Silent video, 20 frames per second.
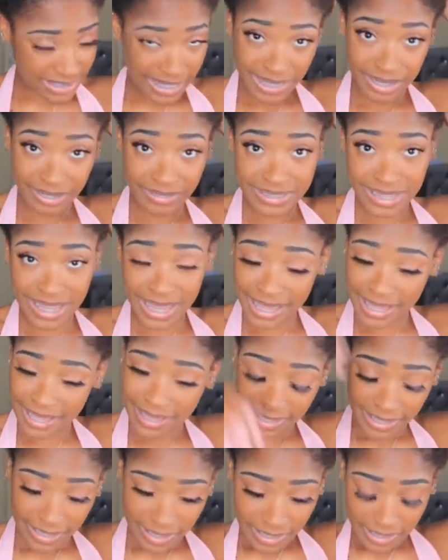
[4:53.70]
hair
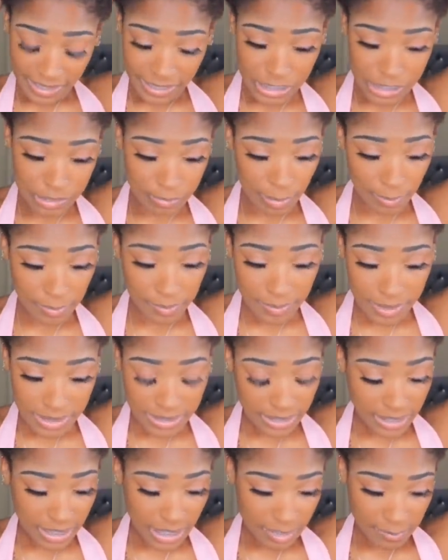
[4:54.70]
tie and these bobby pins
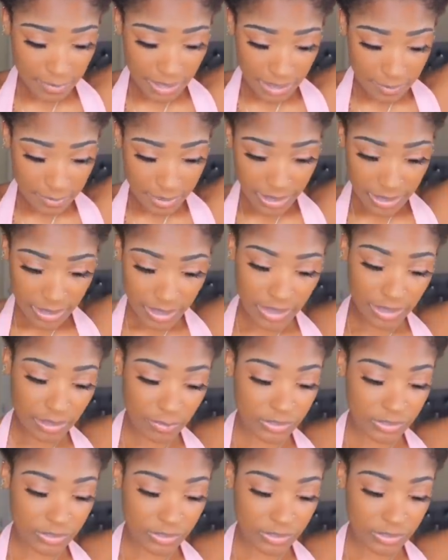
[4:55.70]
that i got in the back of my head